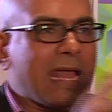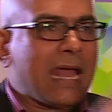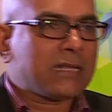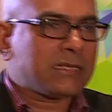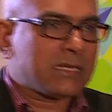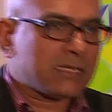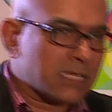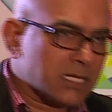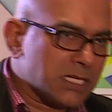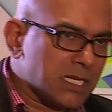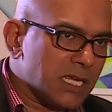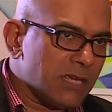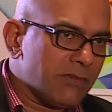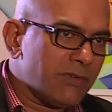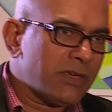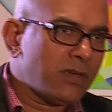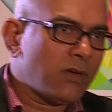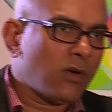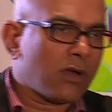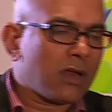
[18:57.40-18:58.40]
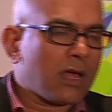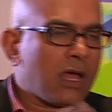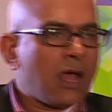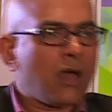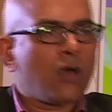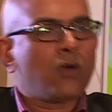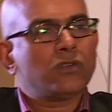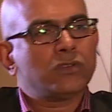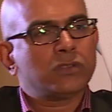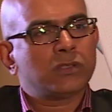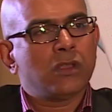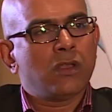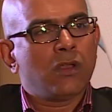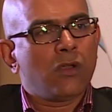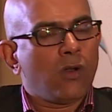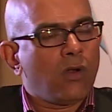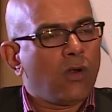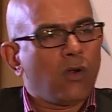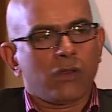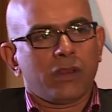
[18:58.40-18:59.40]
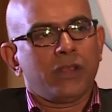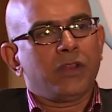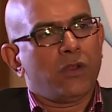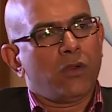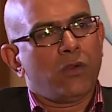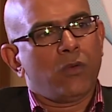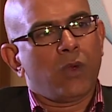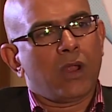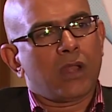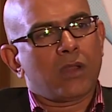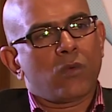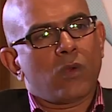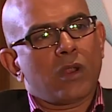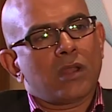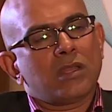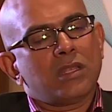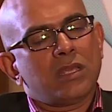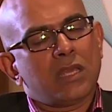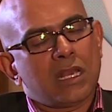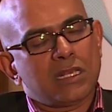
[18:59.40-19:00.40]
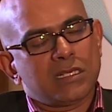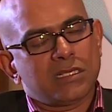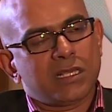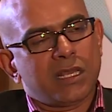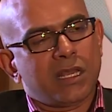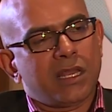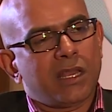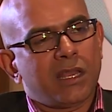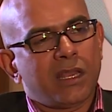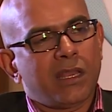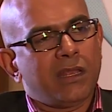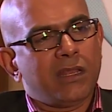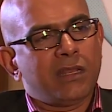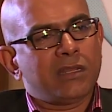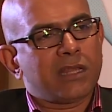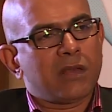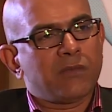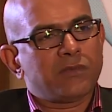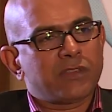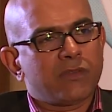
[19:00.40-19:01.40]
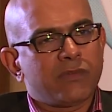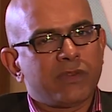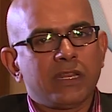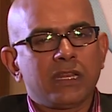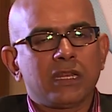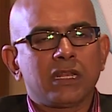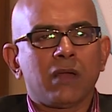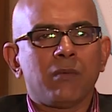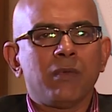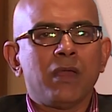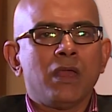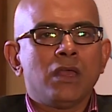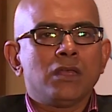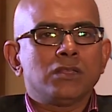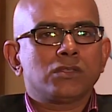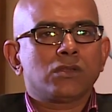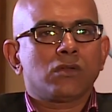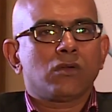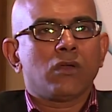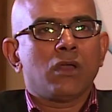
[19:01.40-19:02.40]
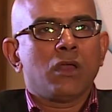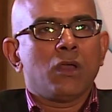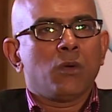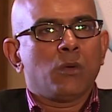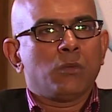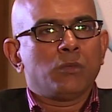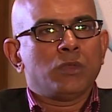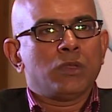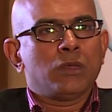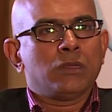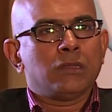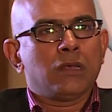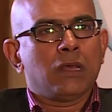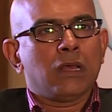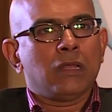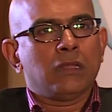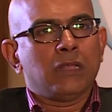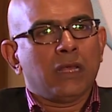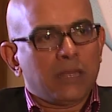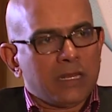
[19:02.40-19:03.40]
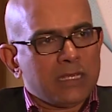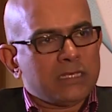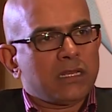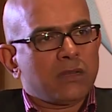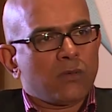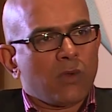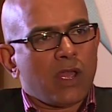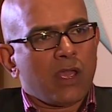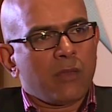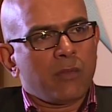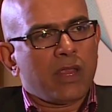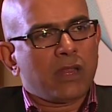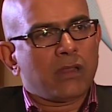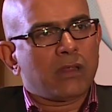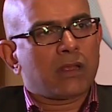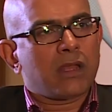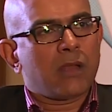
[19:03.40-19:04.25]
has as a TV or a house, or, you know, what he has in terms of an income. So the reason why I made a